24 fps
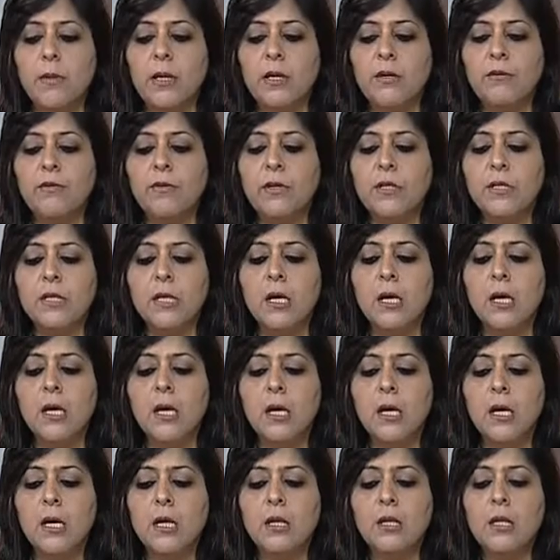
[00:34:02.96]
benefits,
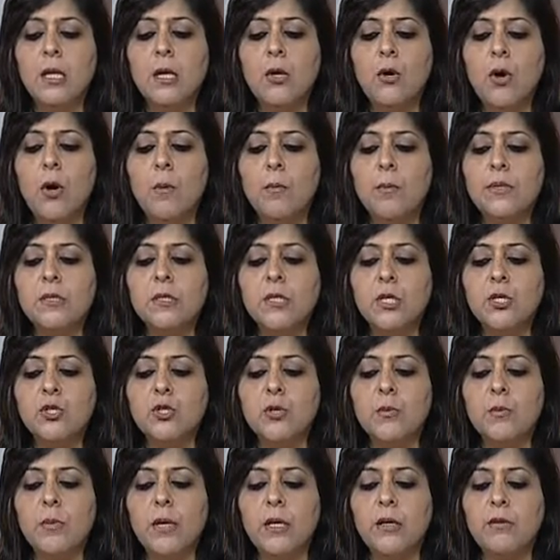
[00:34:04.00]
the
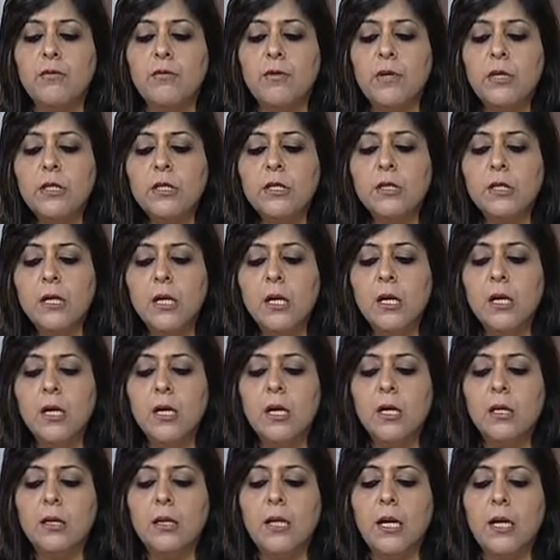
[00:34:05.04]
compensation benefits,
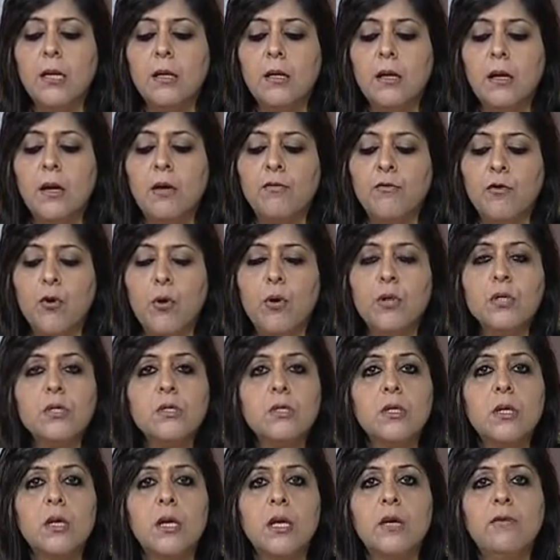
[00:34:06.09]
then of
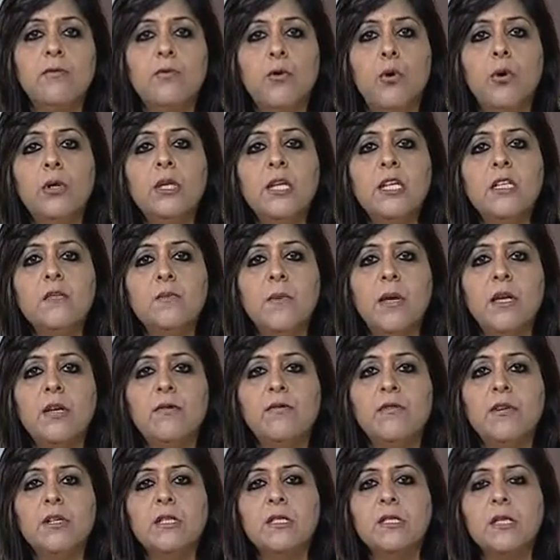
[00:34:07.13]
course uh, if all these
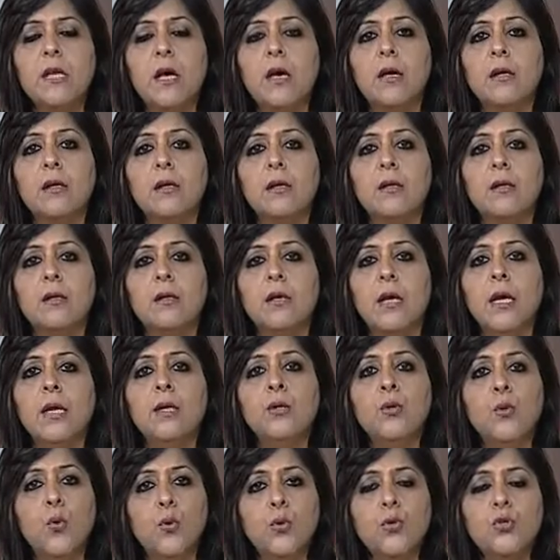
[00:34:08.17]
benefits are uh,
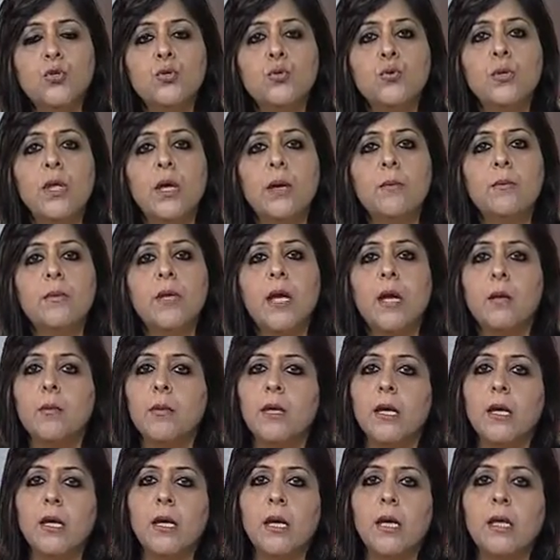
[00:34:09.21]
endorsed to them time
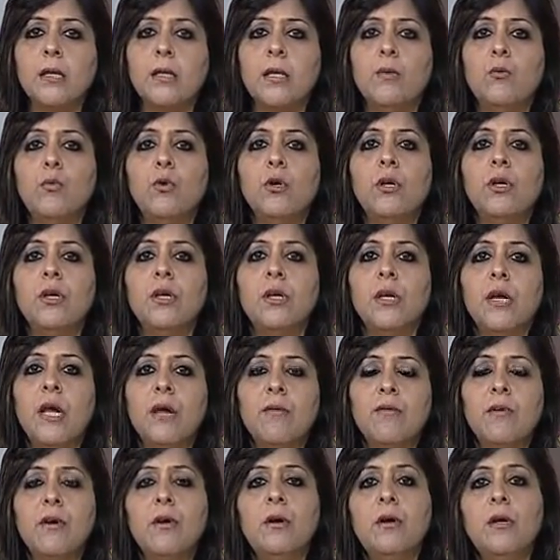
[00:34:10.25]
and again they would
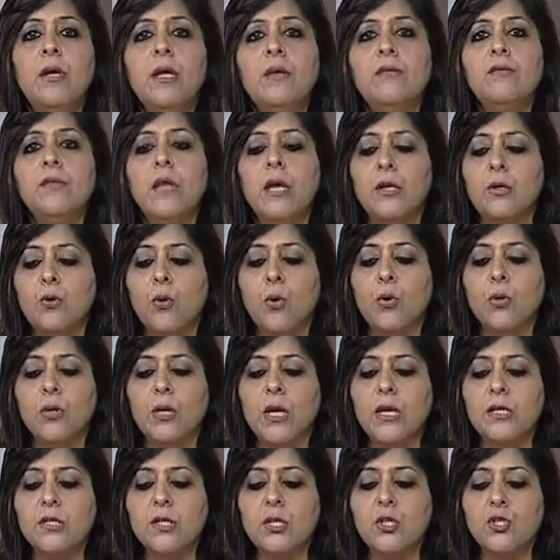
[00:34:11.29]
never leave that
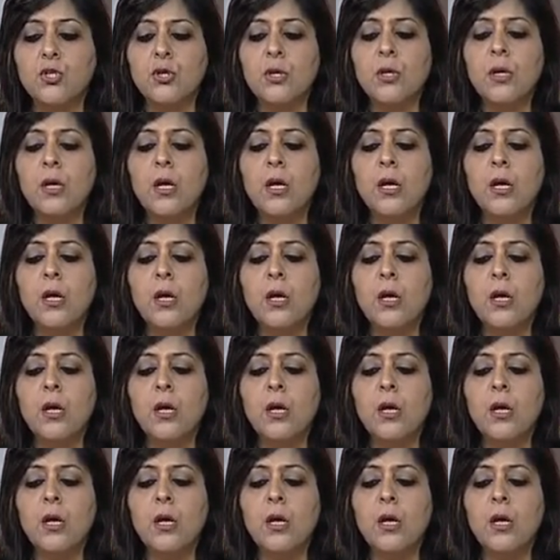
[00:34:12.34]
organization